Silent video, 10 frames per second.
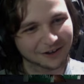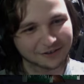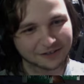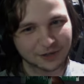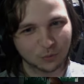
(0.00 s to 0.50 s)

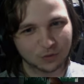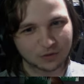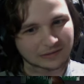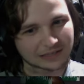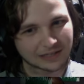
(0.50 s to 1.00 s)
Click... Oh
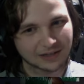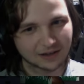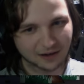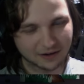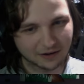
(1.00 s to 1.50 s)
my
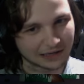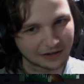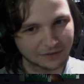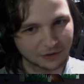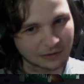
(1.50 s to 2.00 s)
god! I don't, I
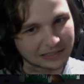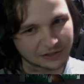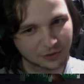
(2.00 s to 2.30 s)
don't, even know where to do